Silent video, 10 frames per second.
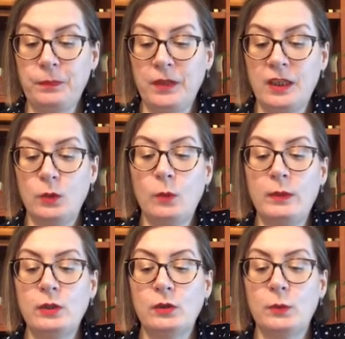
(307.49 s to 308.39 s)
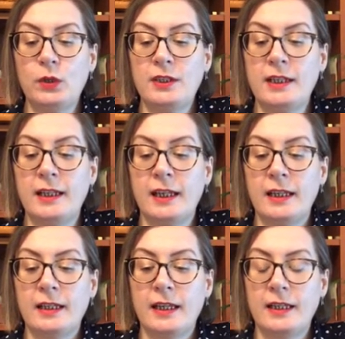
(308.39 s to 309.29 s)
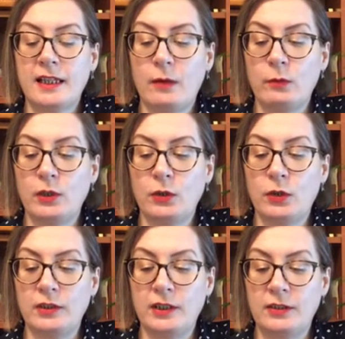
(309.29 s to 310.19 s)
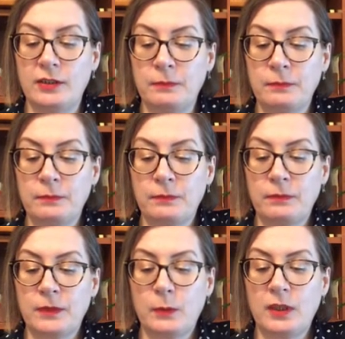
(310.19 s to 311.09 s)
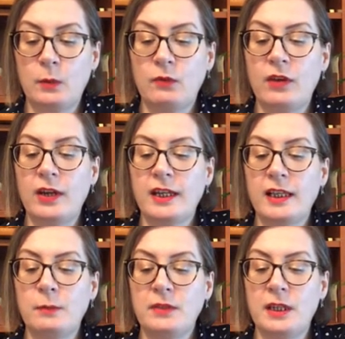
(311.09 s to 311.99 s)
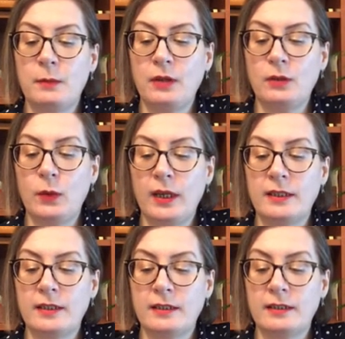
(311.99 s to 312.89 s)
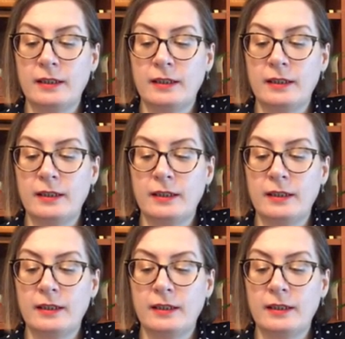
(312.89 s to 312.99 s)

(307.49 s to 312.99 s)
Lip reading: The women looked pretty, except when you got near them, but they were very clumsy about the waist.